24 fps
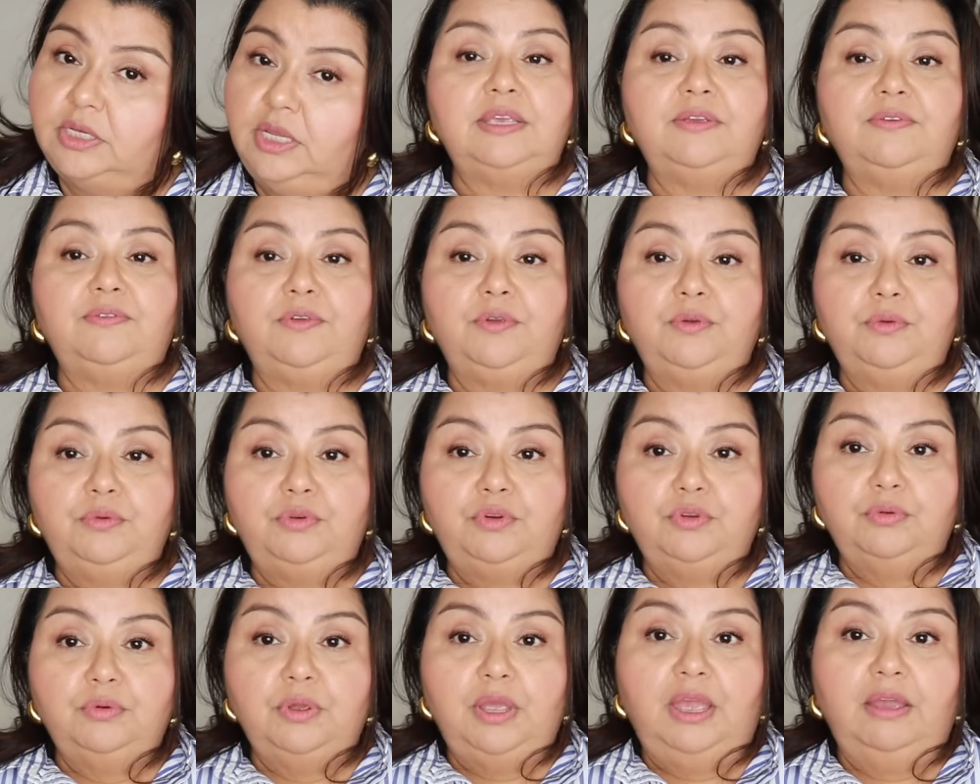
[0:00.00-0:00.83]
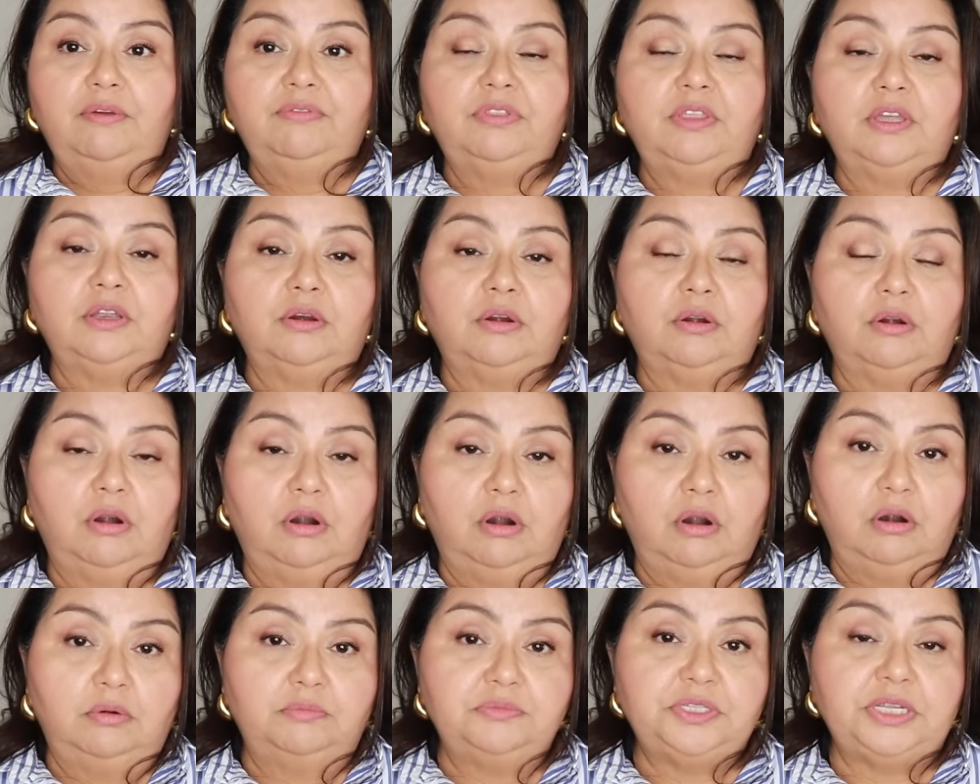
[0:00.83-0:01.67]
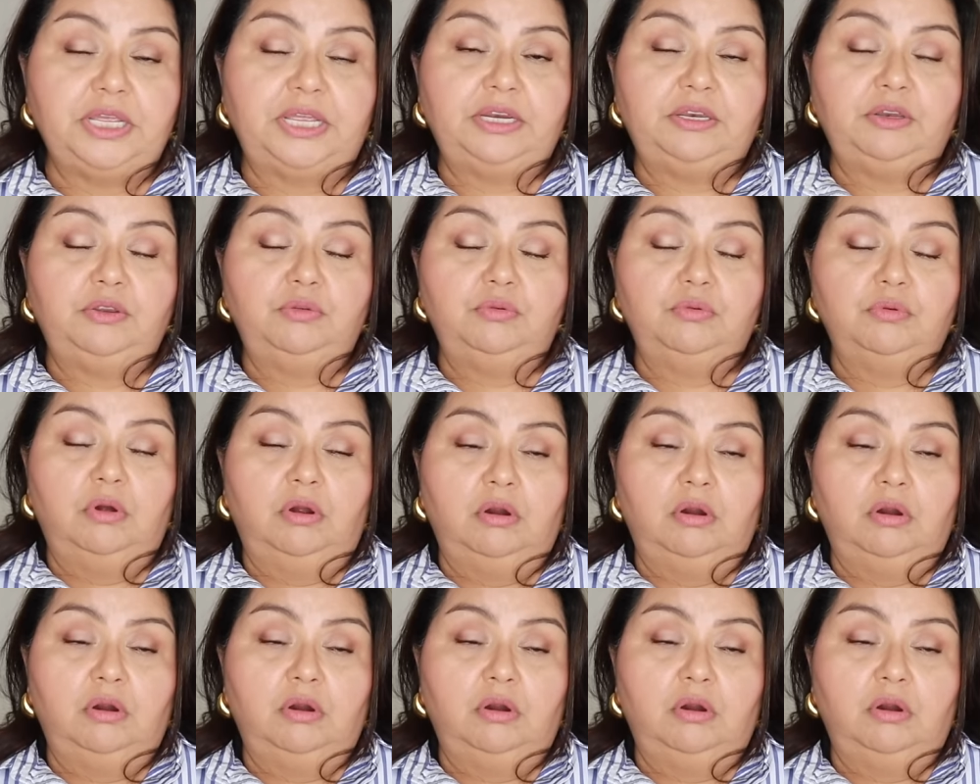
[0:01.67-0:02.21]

If you do have thicker arms and you